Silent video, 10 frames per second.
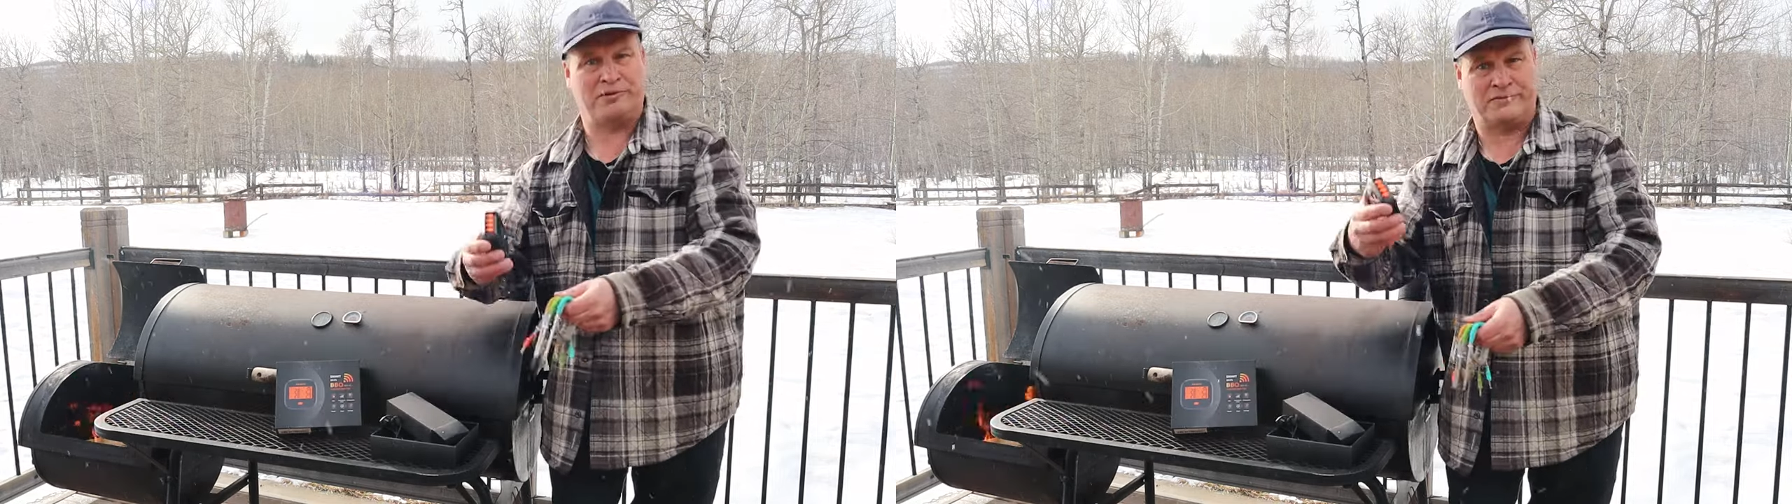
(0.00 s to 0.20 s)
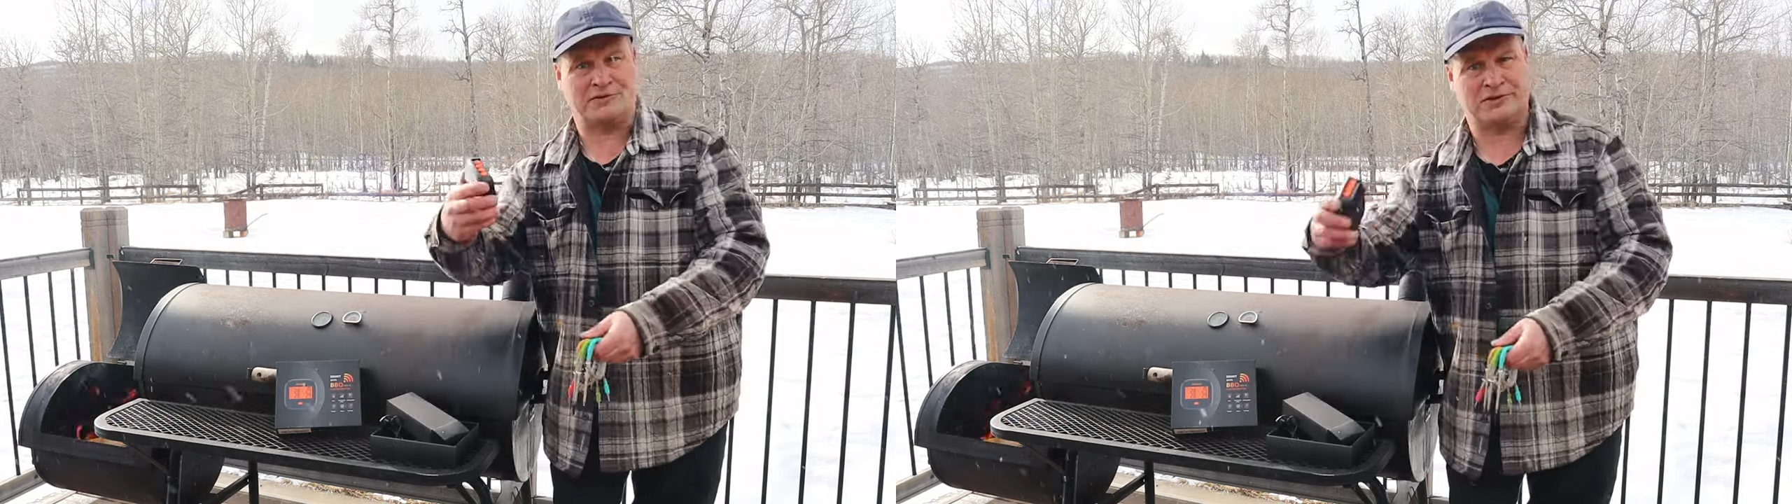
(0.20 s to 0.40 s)

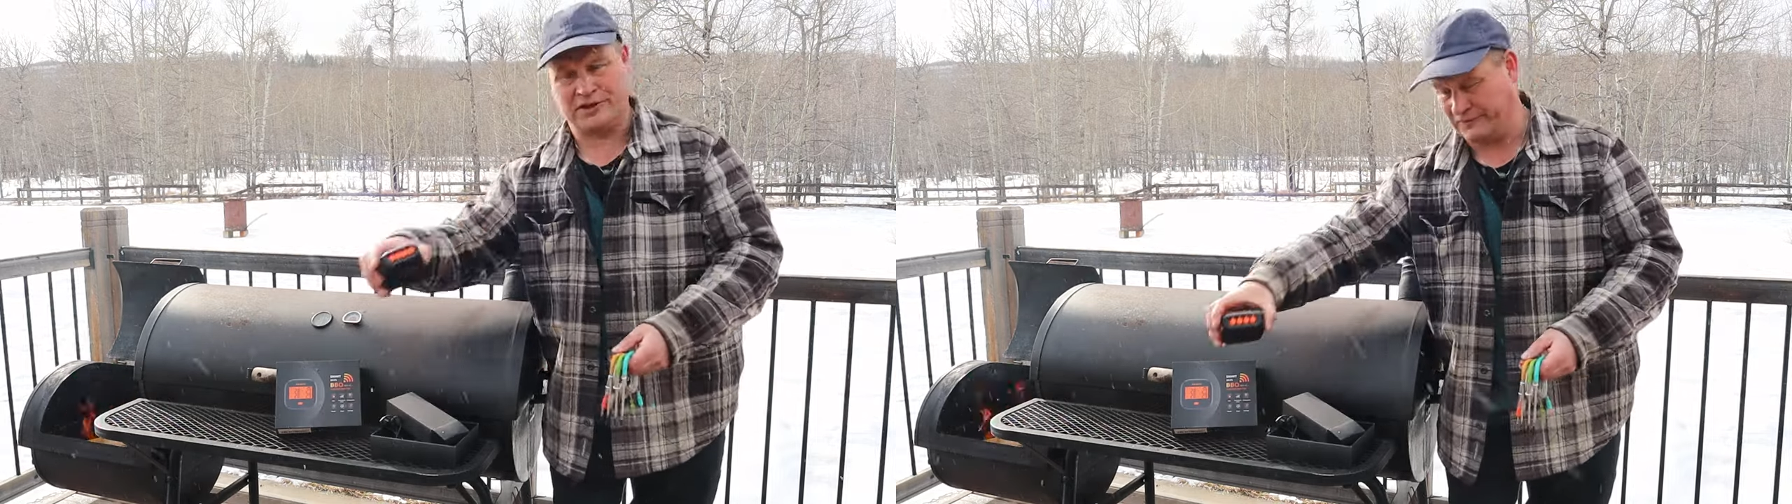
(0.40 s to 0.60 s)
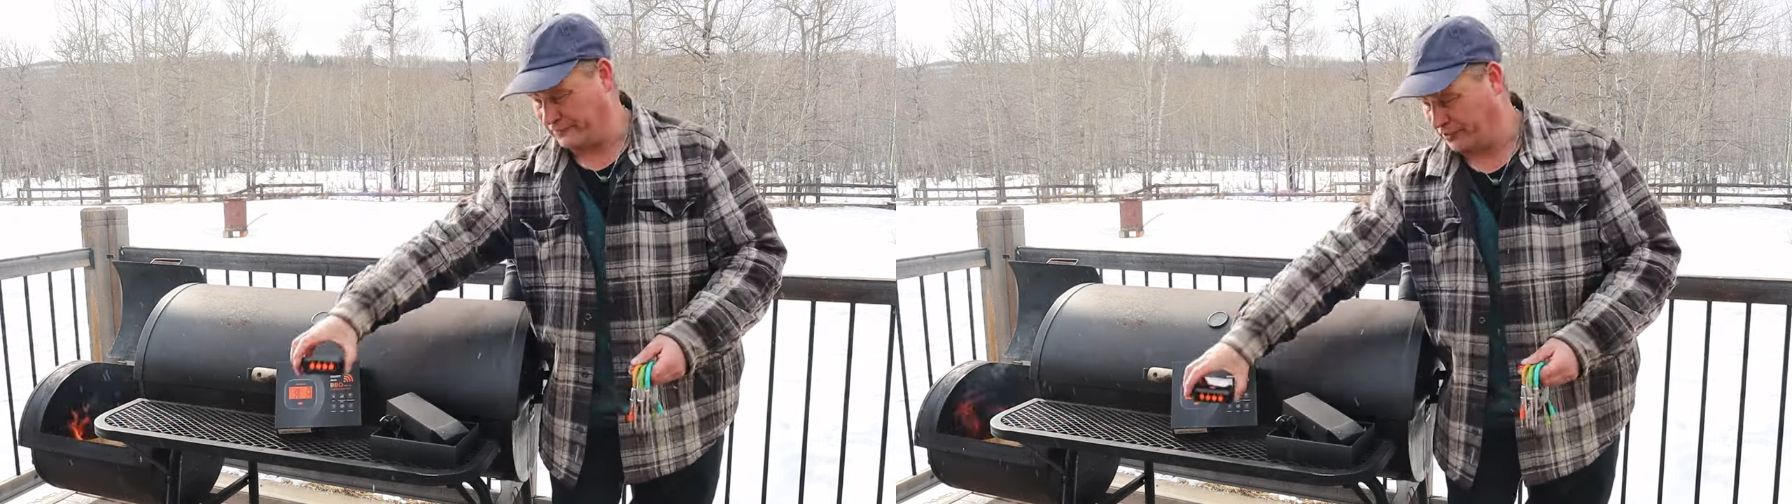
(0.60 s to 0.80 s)

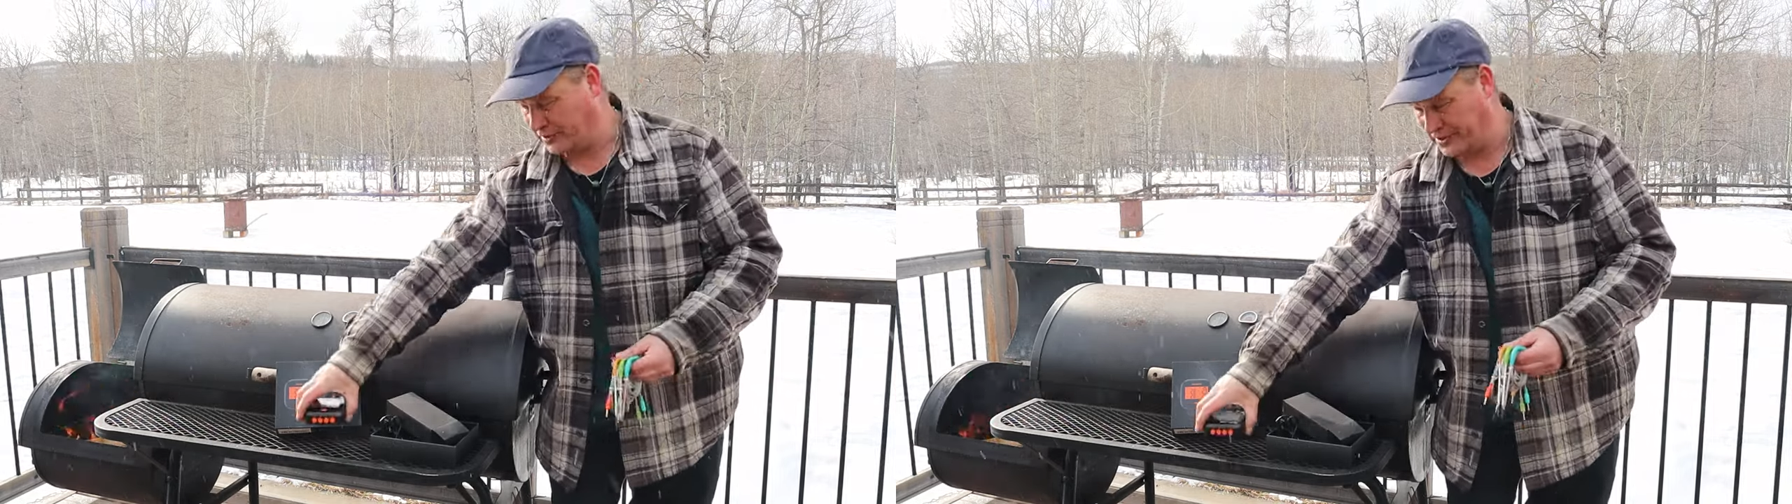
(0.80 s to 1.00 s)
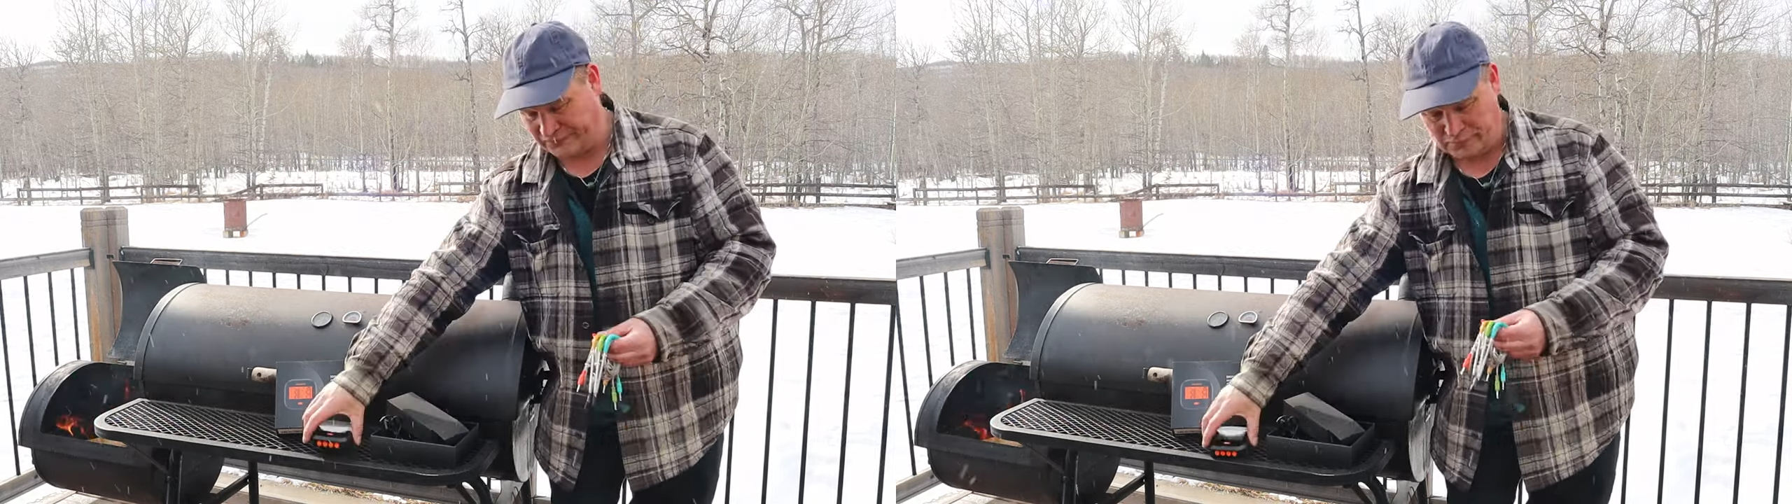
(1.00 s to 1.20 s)
obviously for
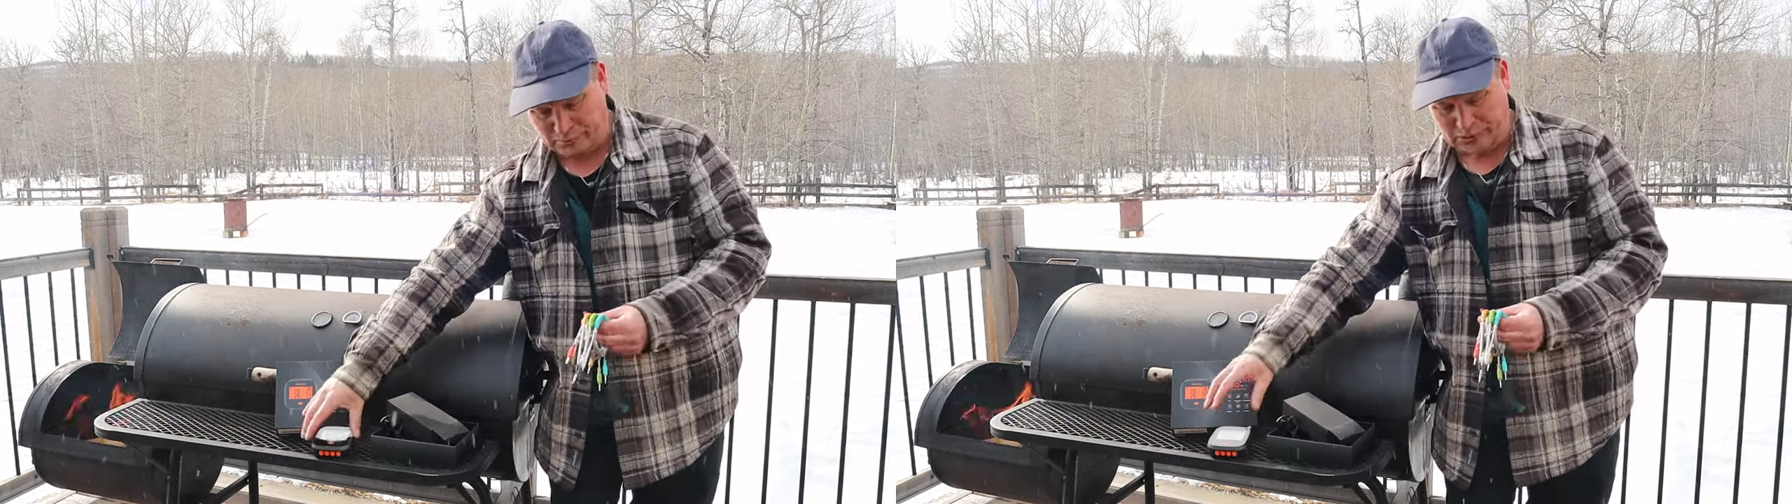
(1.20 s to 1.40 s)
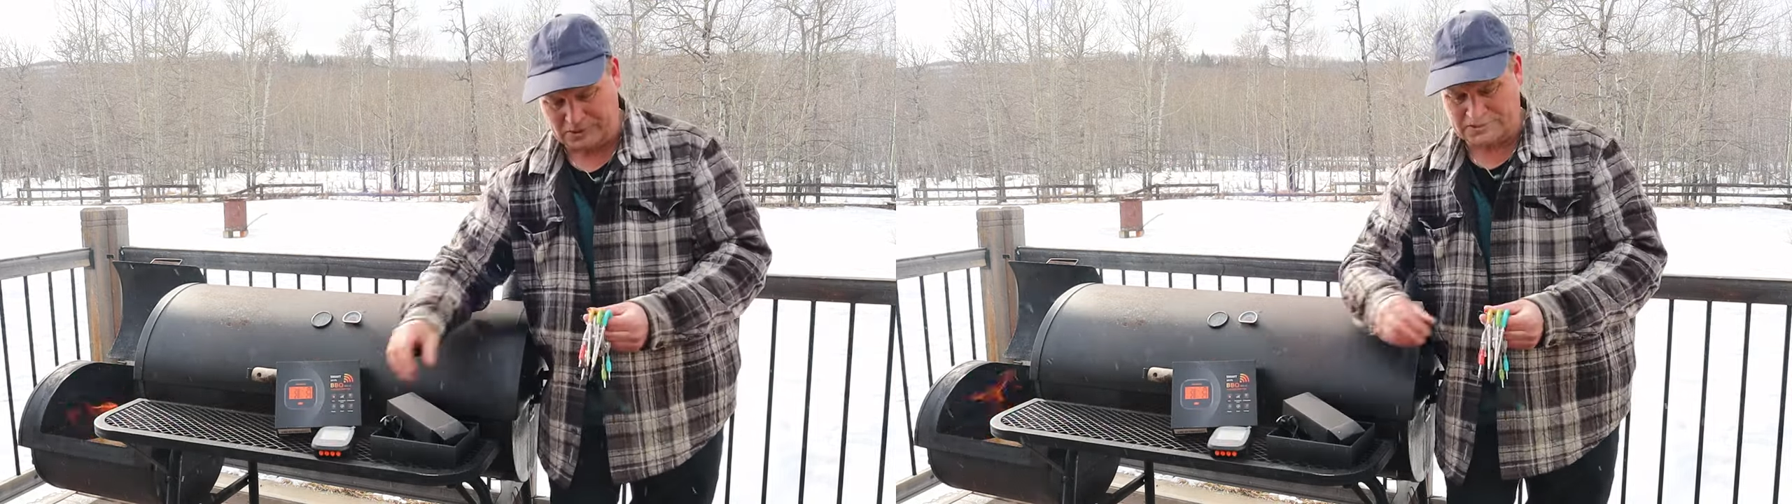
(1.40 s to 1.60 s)

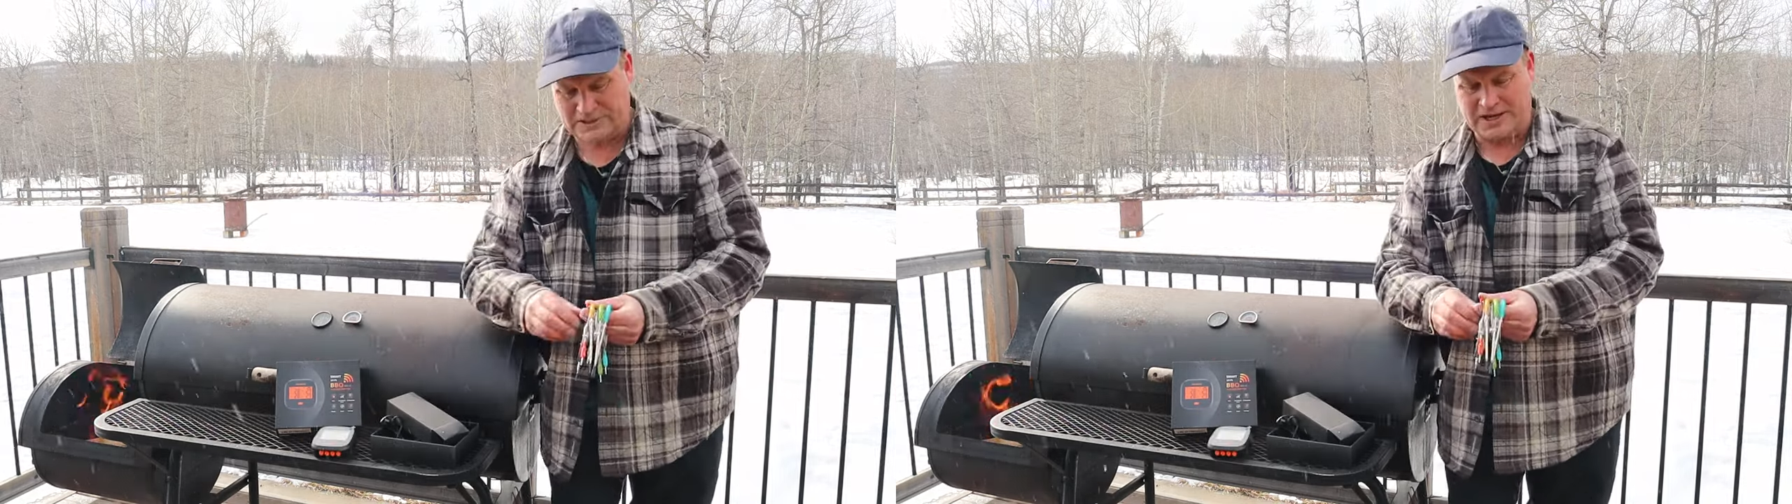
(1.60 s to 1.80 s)
different ports,